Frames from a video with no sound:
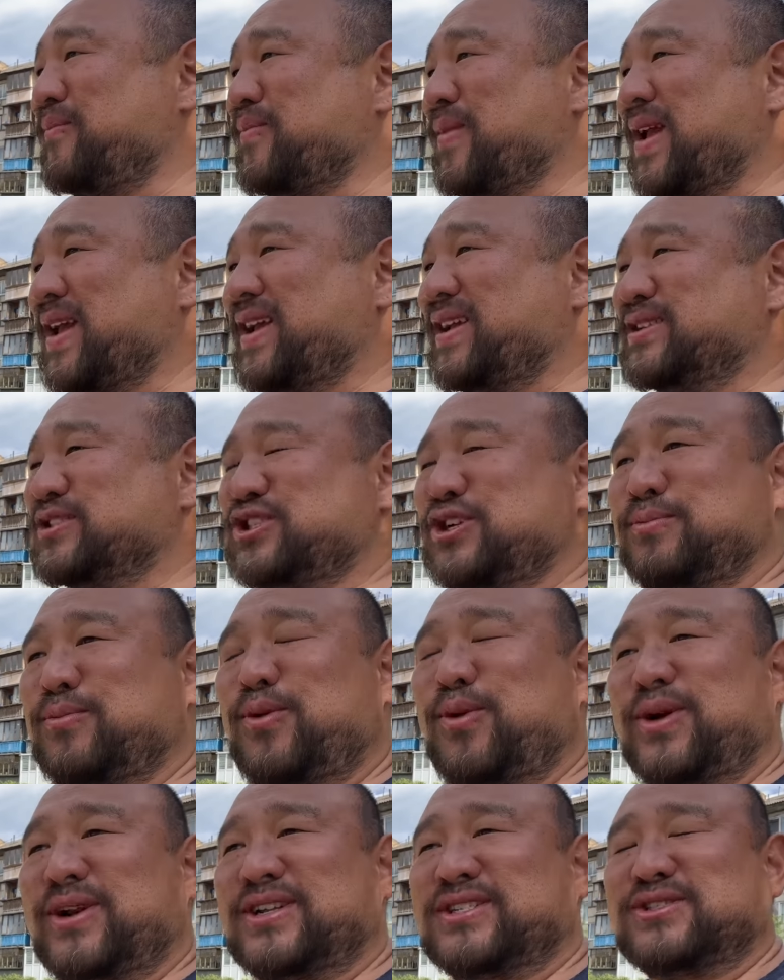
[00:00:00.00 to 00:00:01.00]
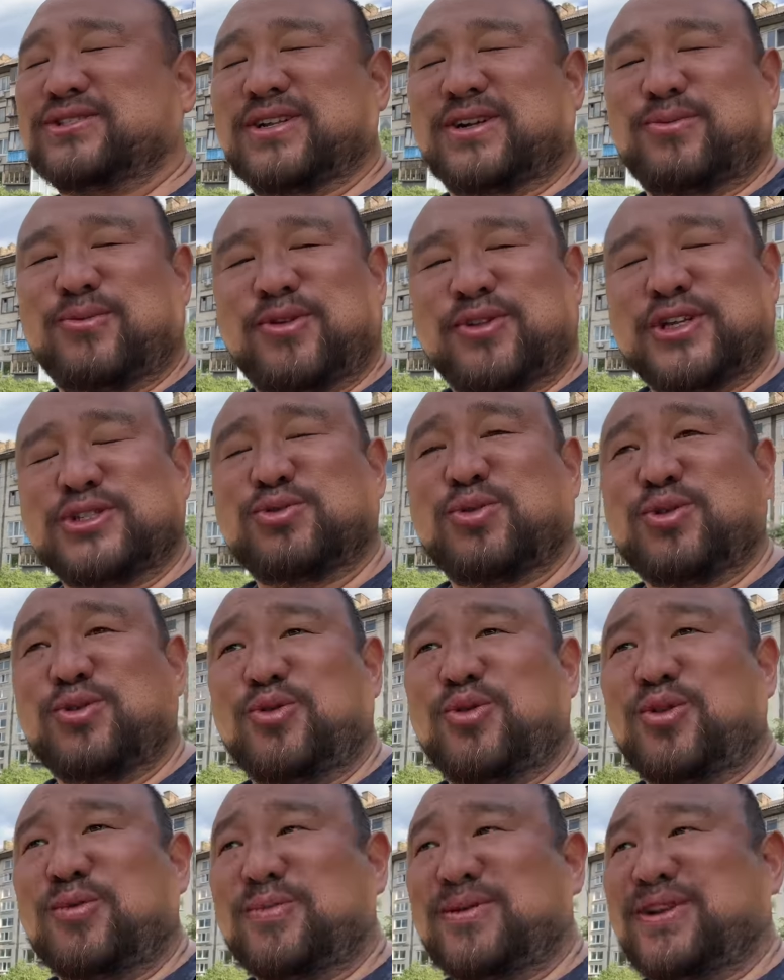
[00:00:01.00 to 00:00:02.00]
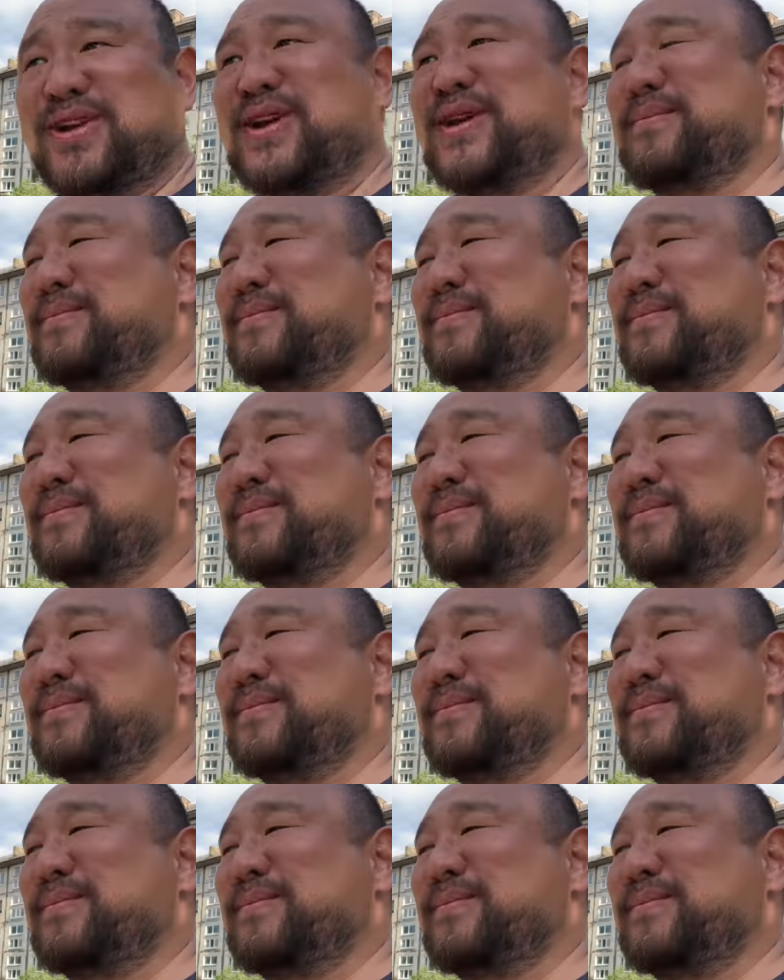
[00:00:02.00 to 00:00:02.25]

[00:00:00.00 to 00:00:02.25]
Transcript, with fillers: And she pointed, she was like, well, this one normally,